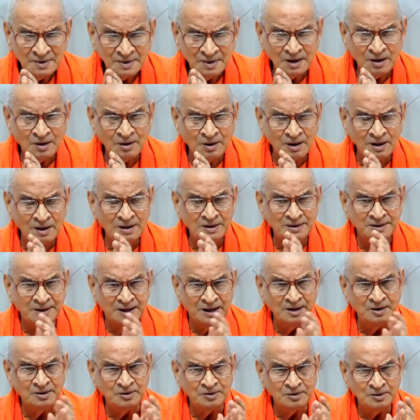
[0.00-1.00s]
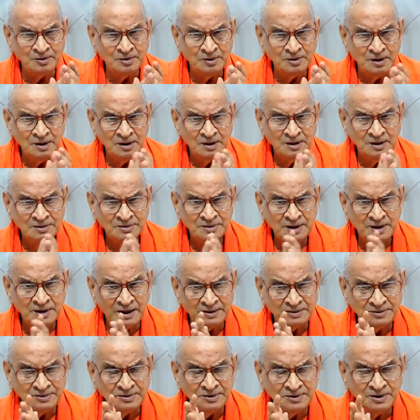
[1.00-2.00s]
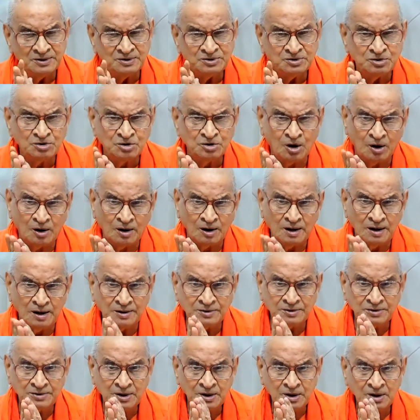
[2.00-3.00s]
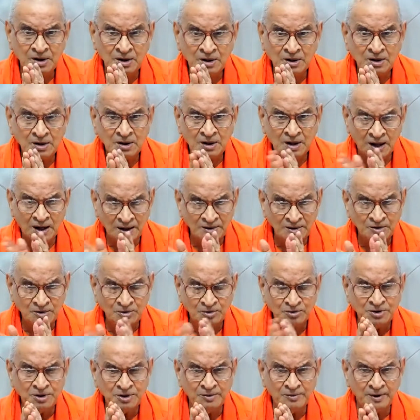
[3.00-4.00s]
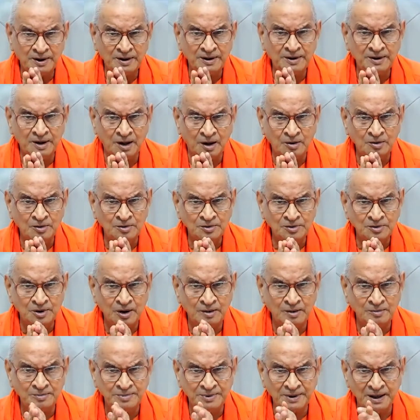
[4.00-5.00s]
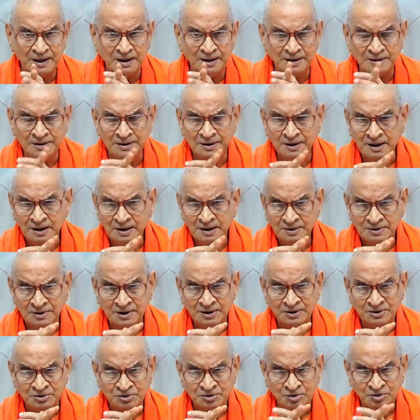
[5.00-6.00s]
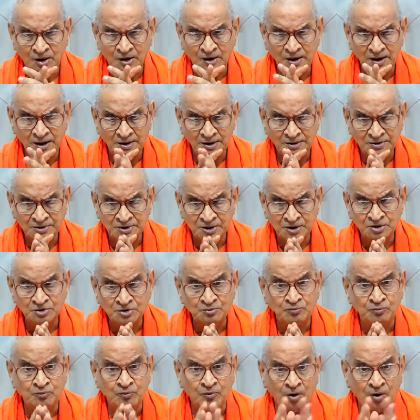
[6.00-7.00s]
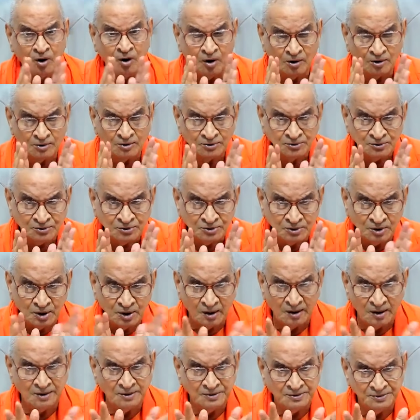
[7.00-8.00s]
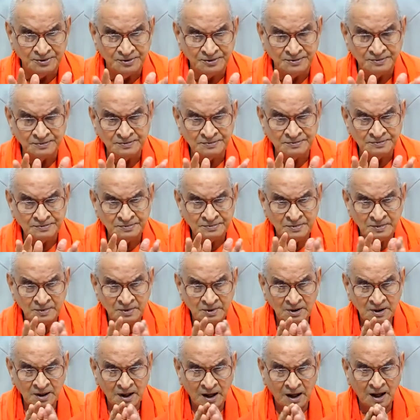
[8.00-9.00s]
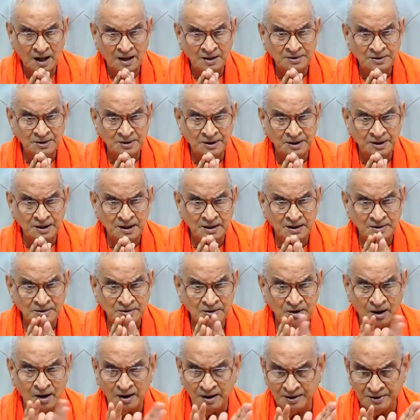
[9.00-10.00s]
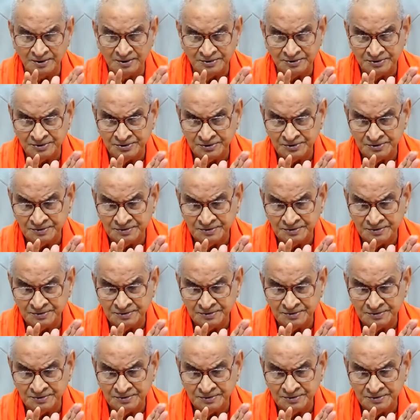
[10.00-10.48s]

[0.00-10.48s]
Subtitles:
now I'll tell you that this knowledge, I use the word now I'm telling, this knowledge is false knowledge, unreal knowledge.